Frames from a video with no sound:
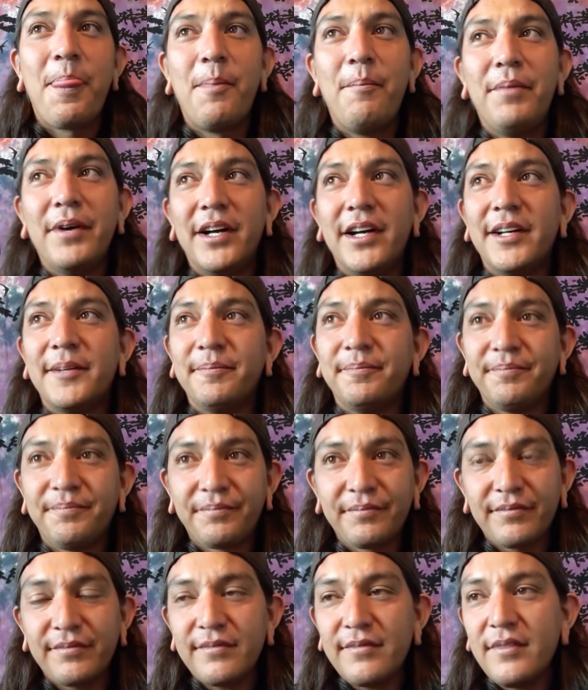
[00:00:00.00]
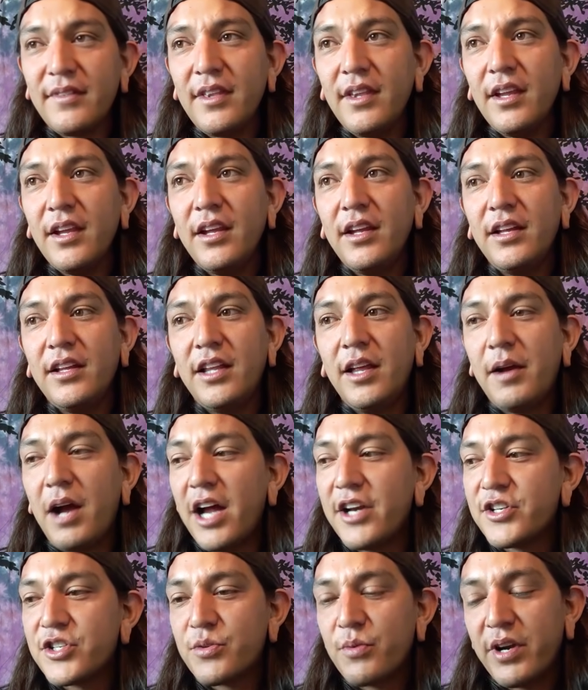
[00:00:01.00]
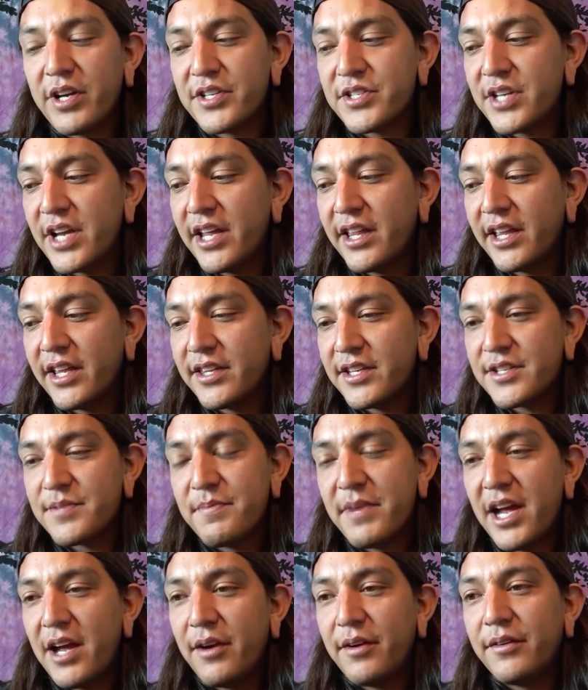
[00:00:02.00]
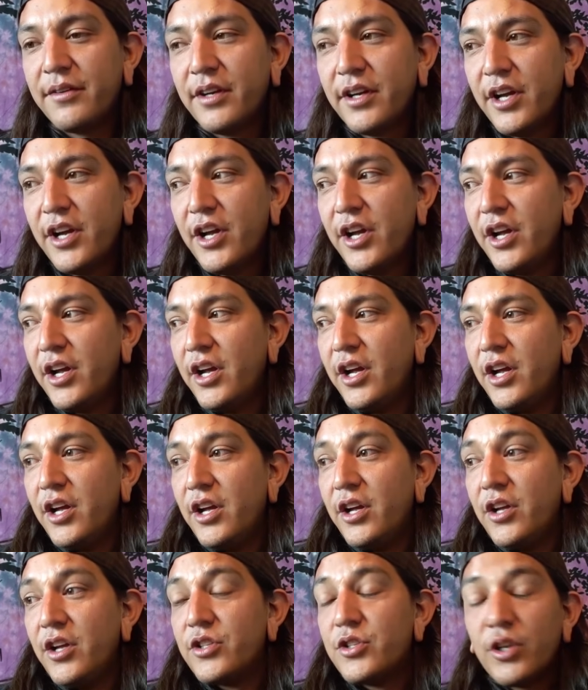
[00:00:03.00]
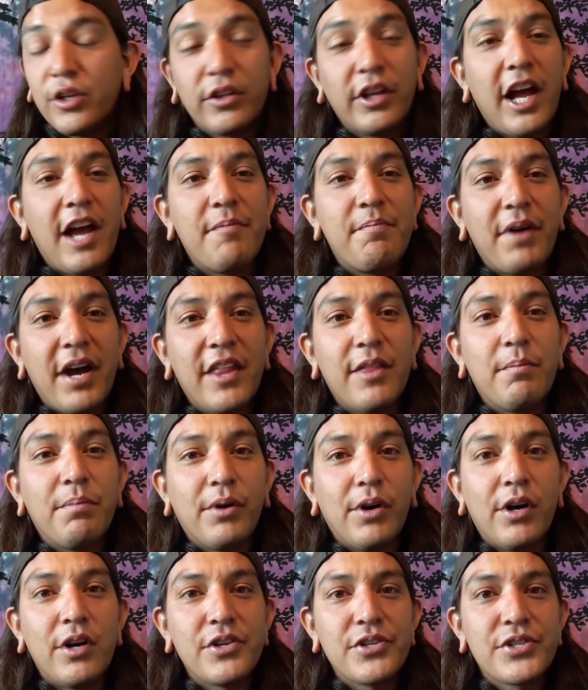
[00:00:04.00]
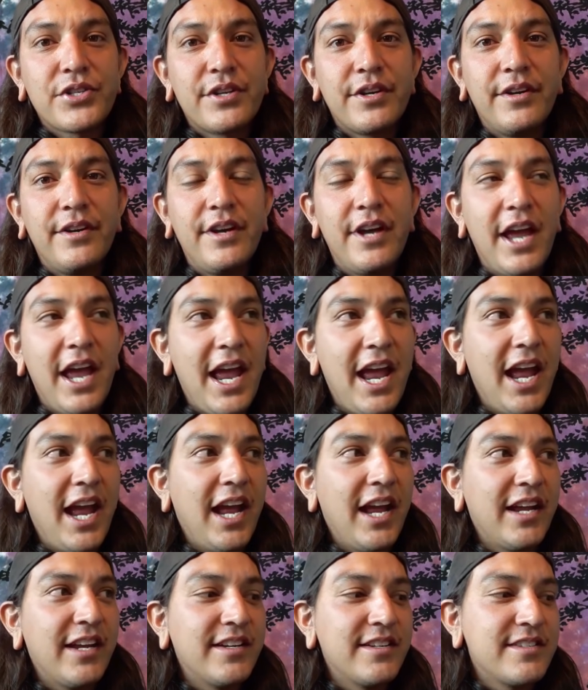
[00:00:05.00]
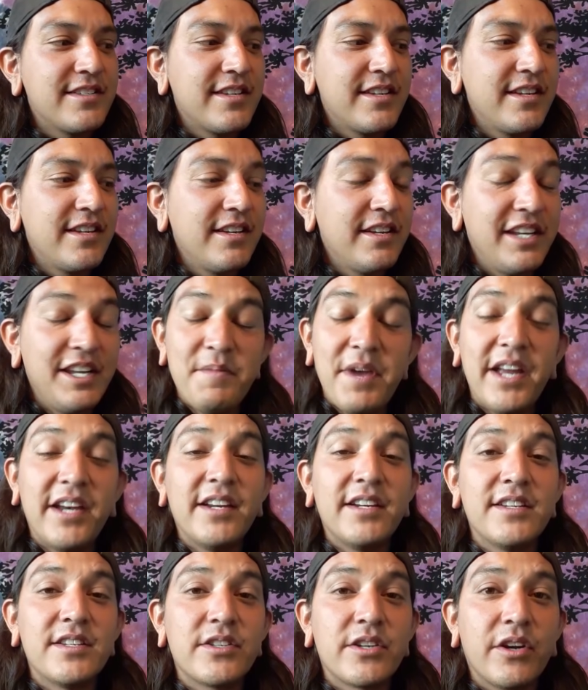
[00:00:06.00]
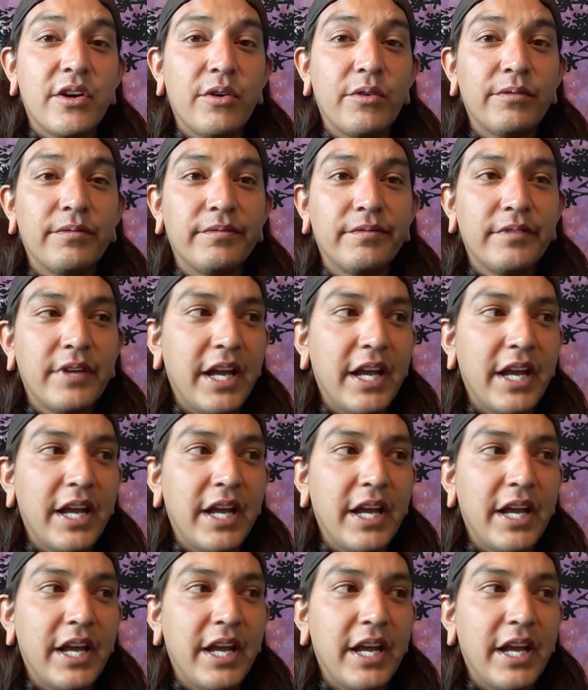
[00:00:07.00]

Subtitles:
But I just want to say that this man took life by the balls and he made it his own.